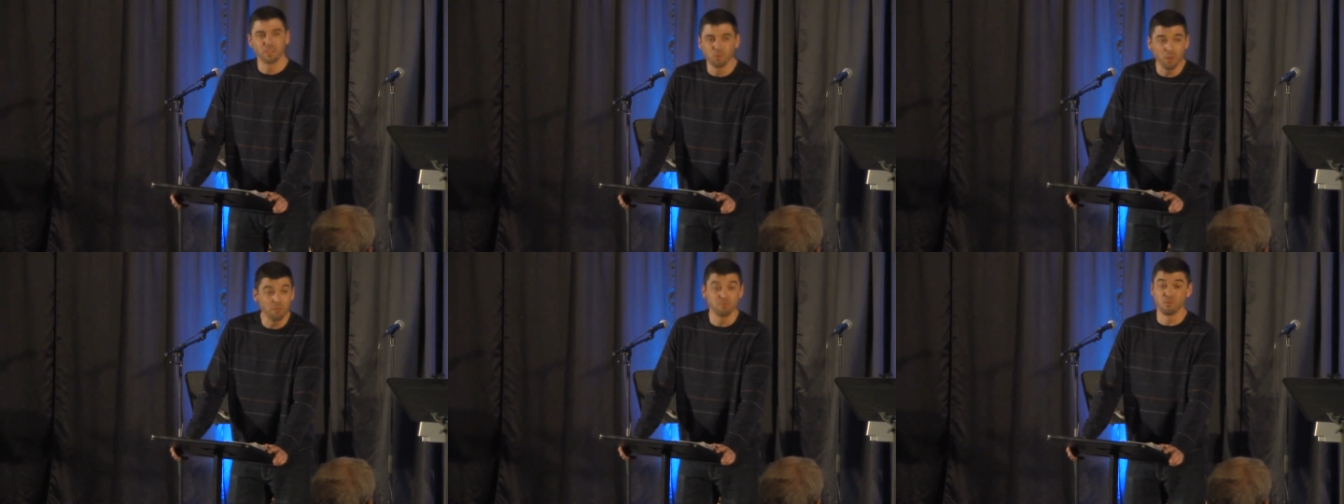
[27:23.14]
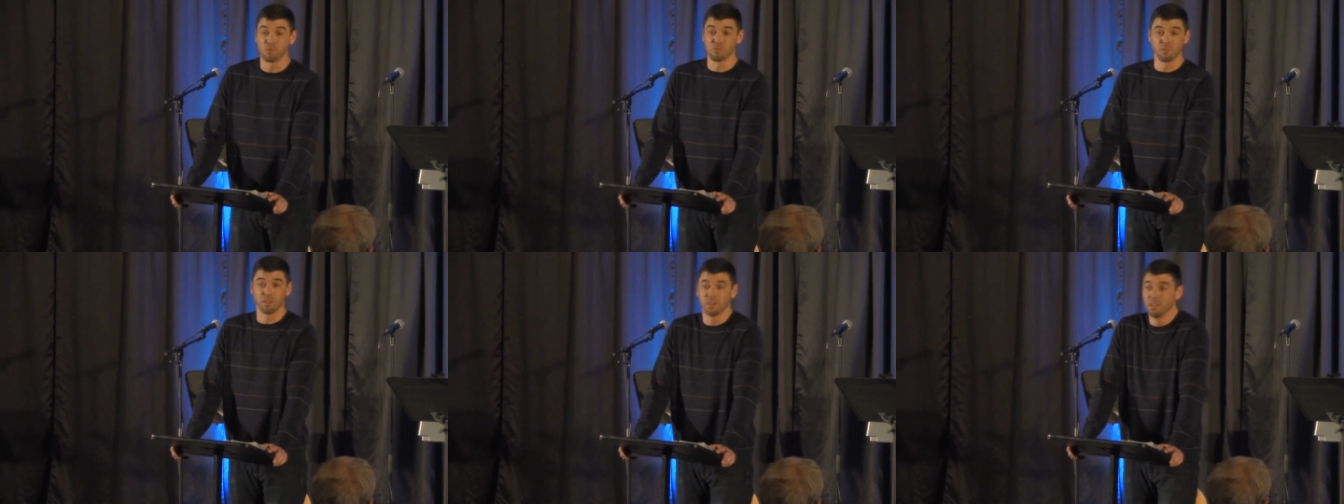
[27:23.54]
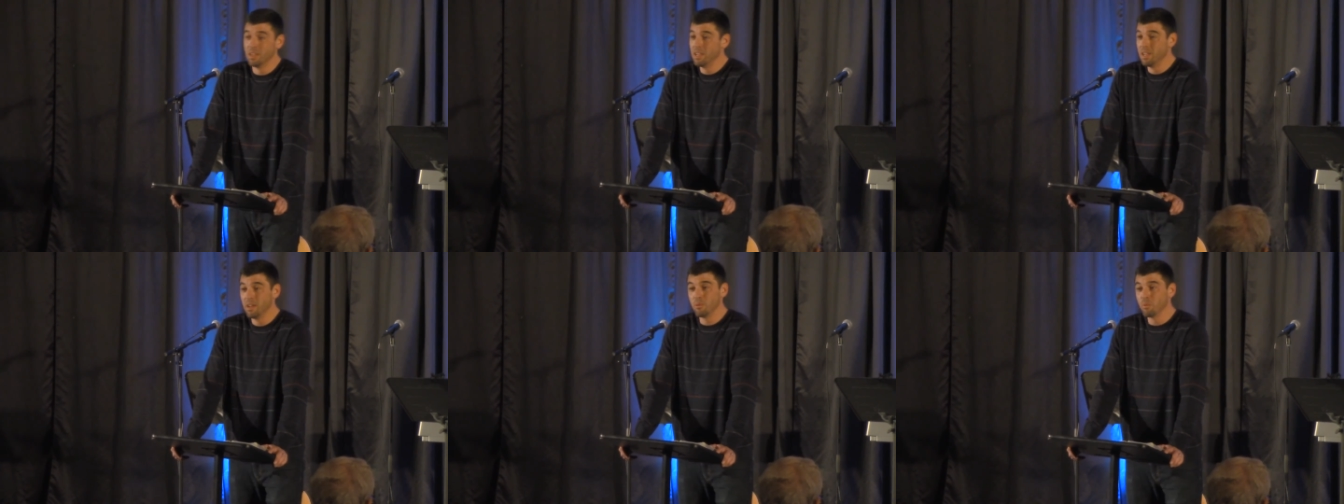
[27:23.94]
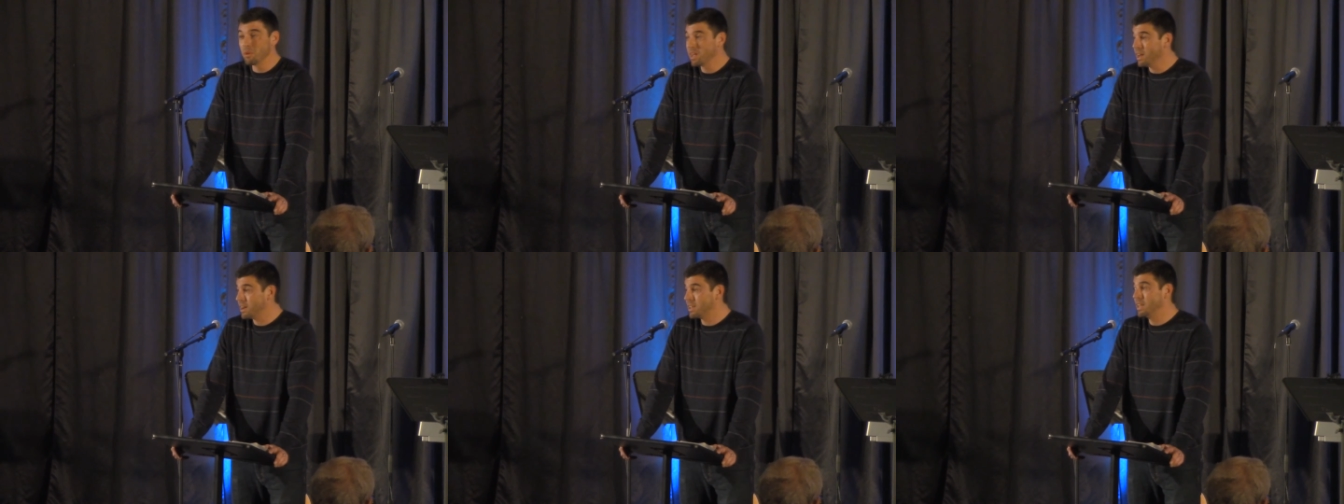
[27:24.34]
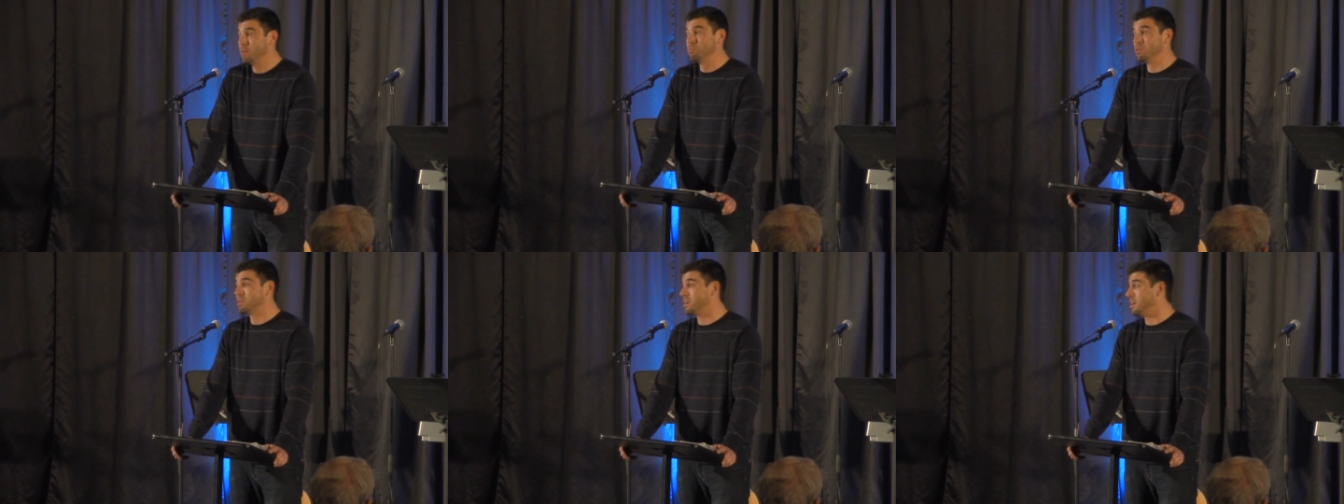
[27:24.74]
the way forward, we got to
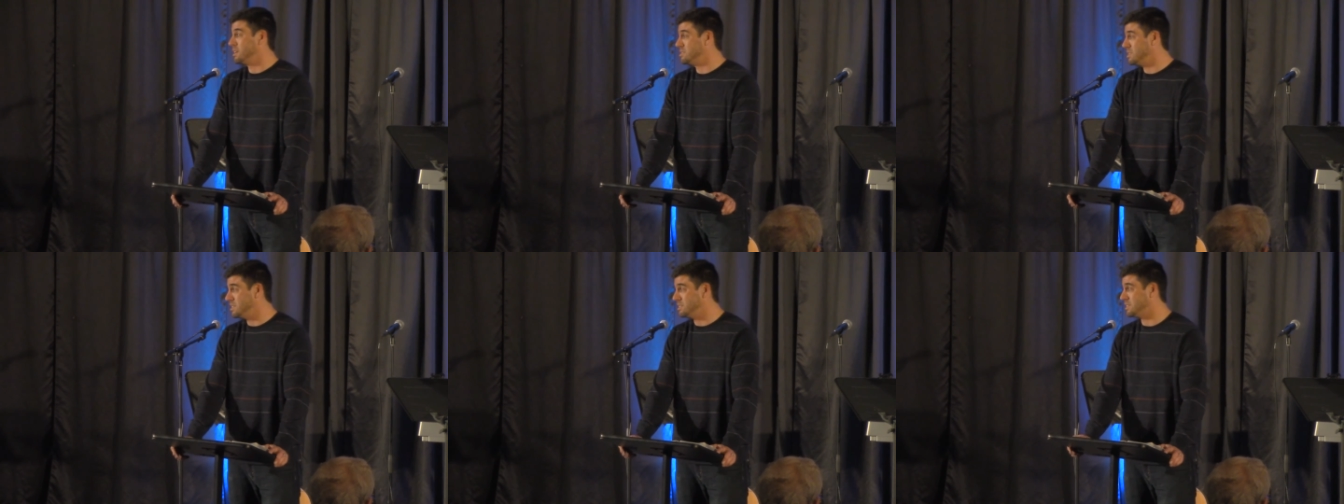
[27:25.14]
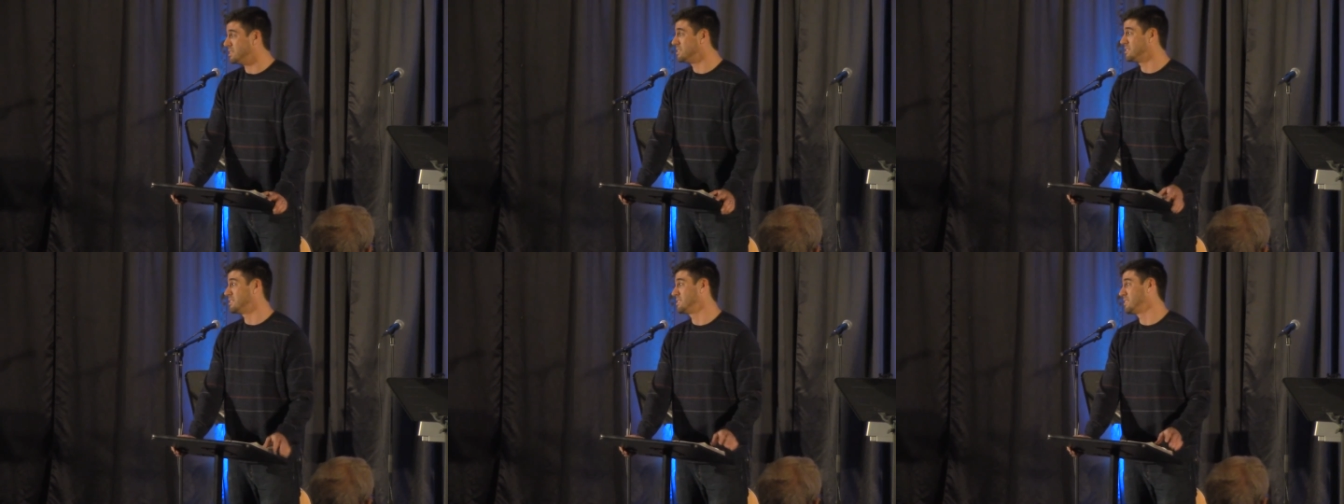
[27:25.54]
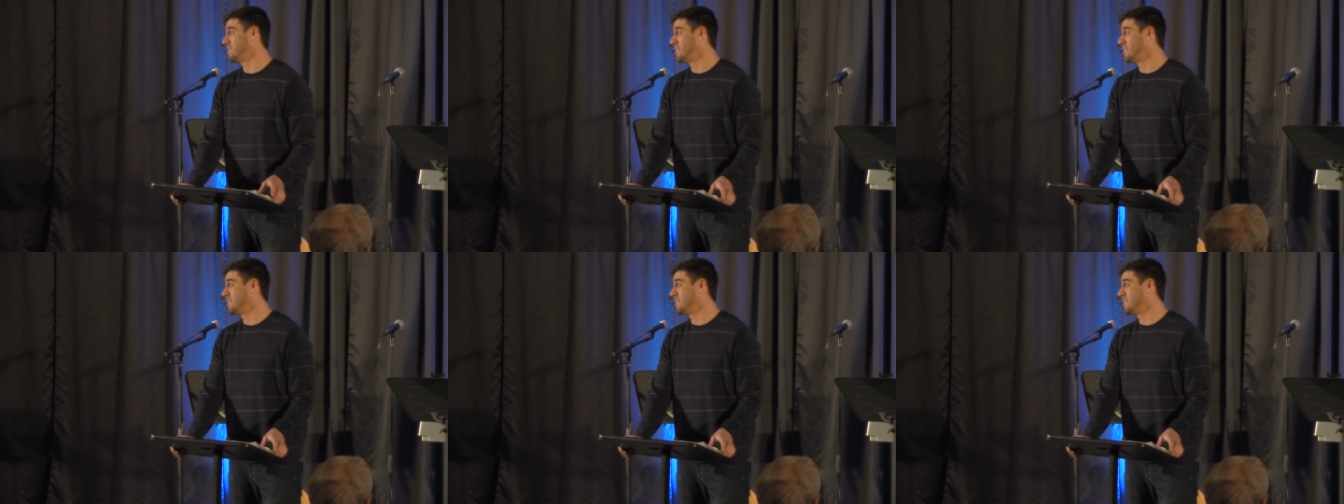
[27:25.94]
keep looking at Jesus.